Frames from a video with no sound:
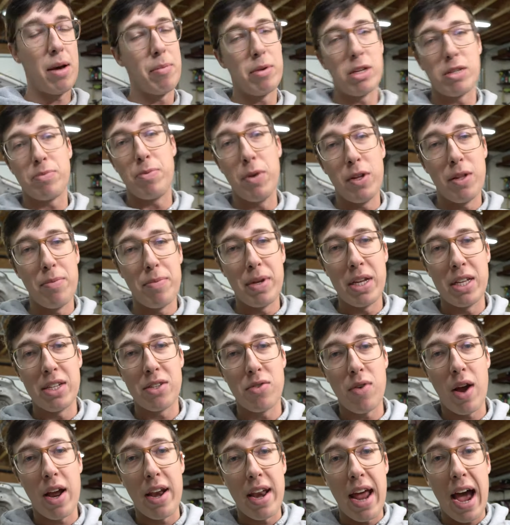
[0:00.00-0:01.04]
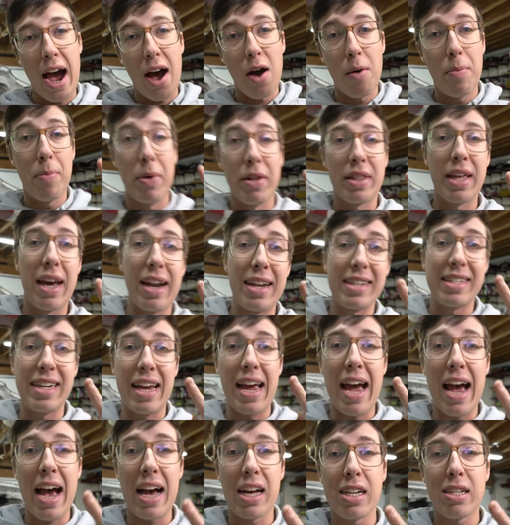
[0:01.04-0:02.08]
I'm gonna spill the beans right now, but that is a
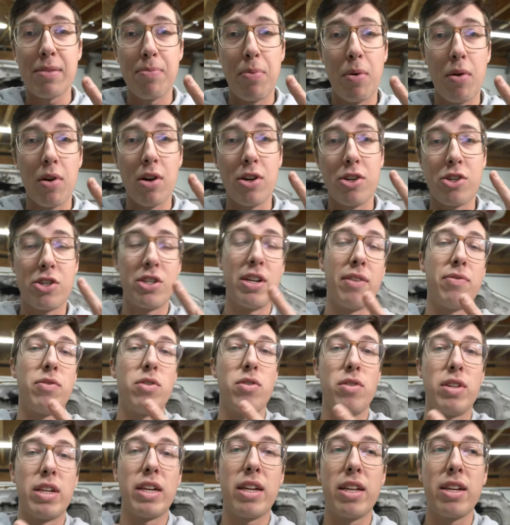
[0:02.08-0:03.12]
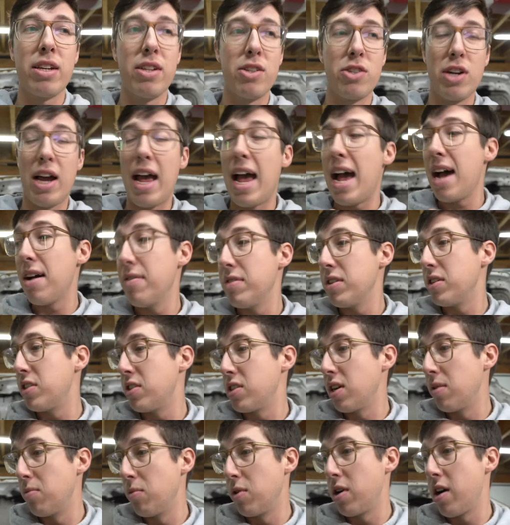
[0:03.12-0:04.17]
Hasport shifter linkage. I have it
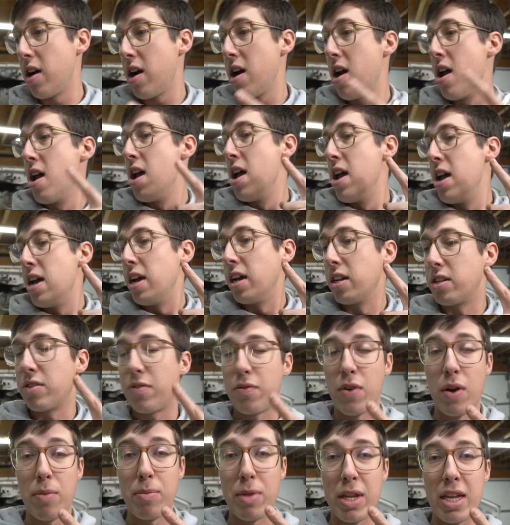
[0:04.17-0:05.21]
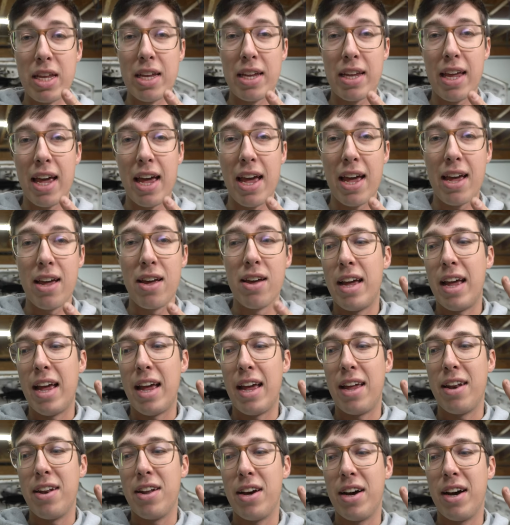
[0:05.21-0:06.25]
somewhere. It's from the EK,
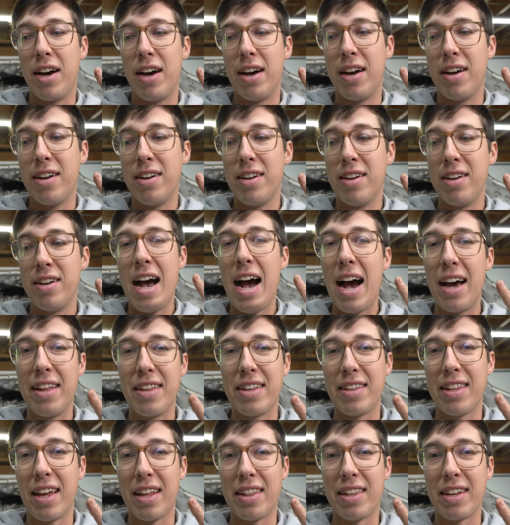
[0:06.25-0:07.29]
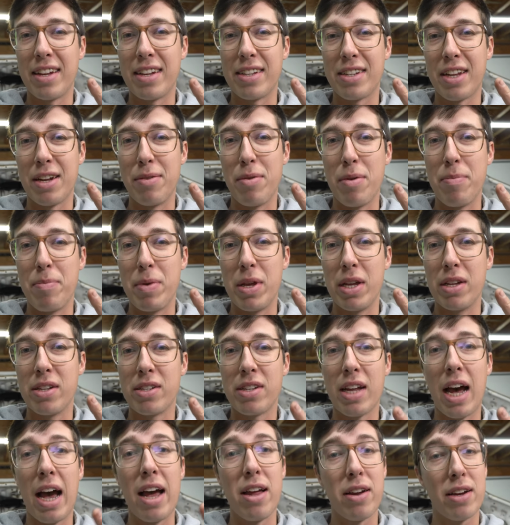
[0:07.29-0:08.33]
and I think that thing is gonna be
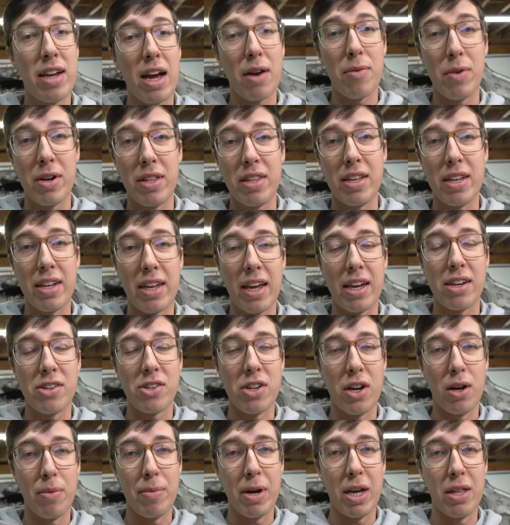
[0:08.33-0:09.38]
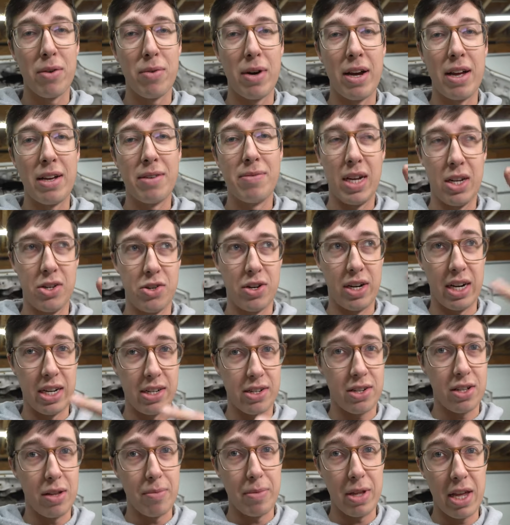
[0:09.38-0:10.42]
beast. I got rid of the EK shell, by the way. I'll show you guys
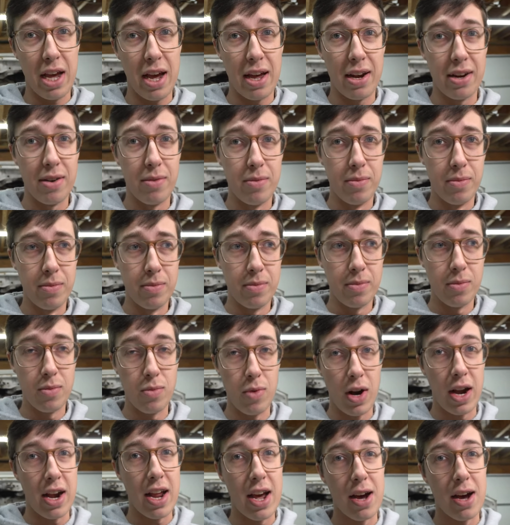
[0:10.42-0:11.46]
a clip of that right